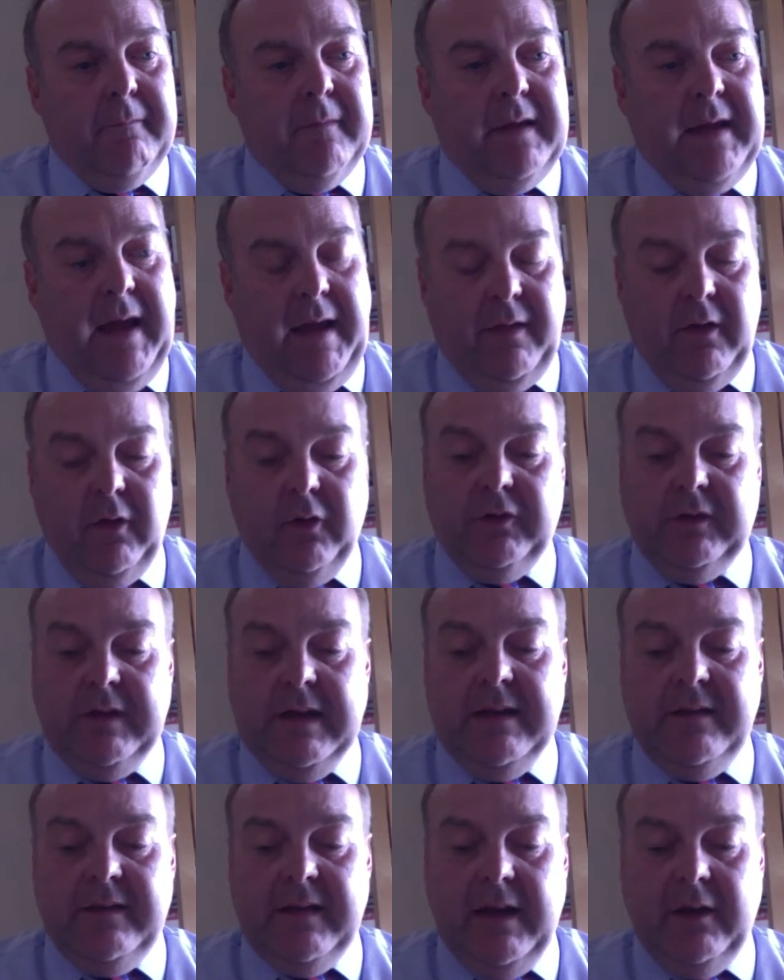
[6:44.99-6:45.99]
get those
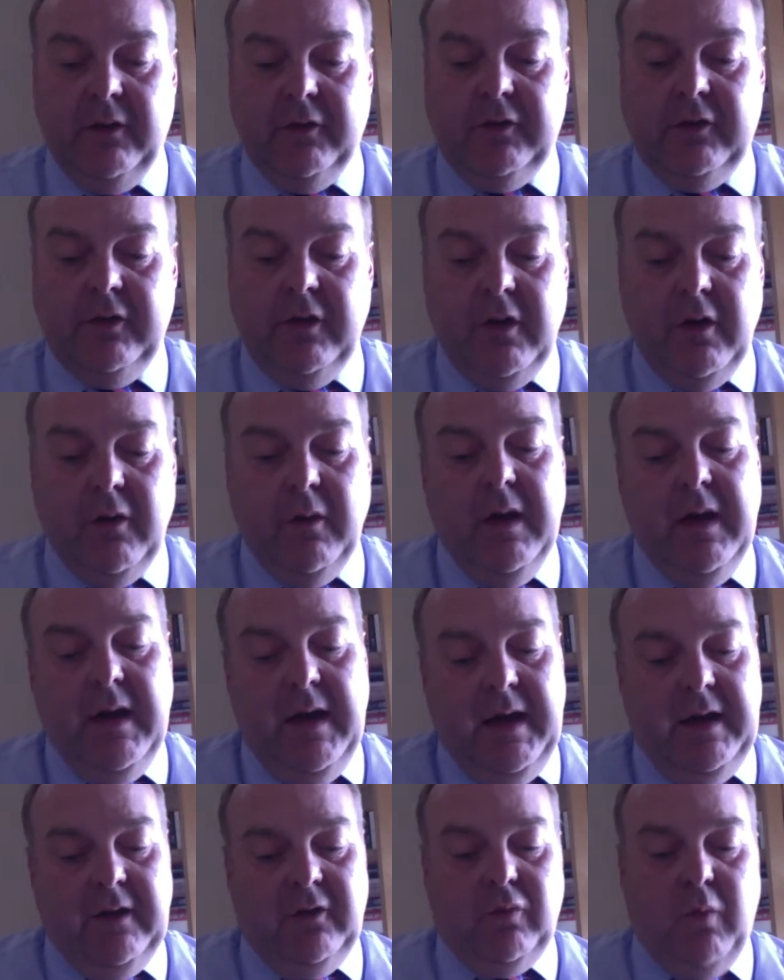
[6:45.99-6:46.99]
details to you.
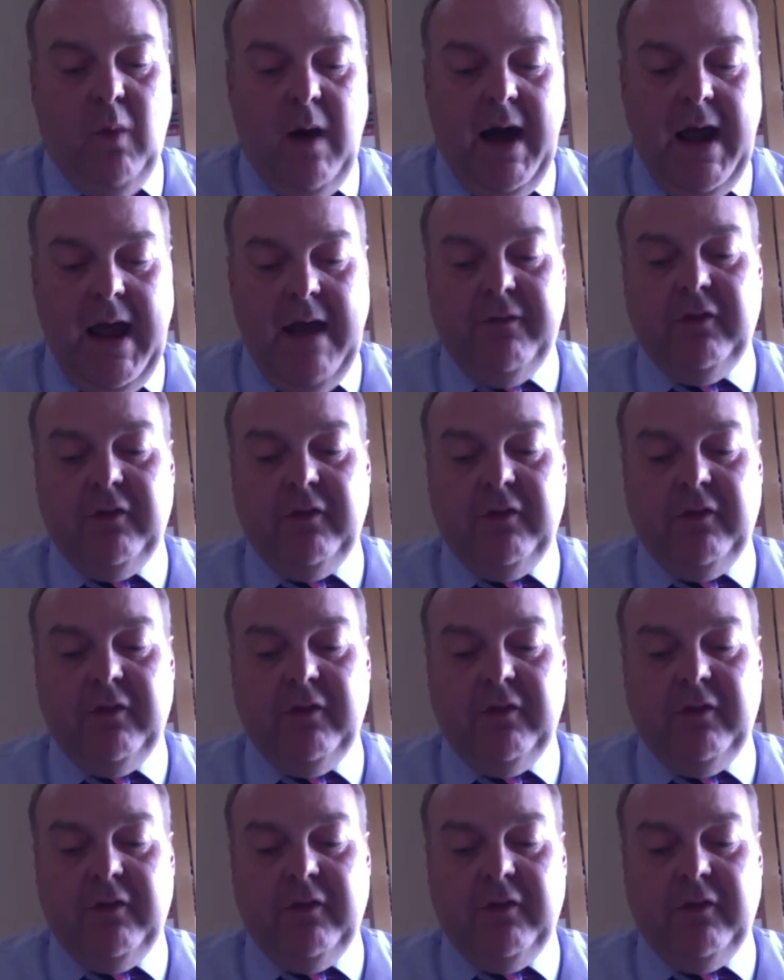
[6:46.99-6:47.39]
It's why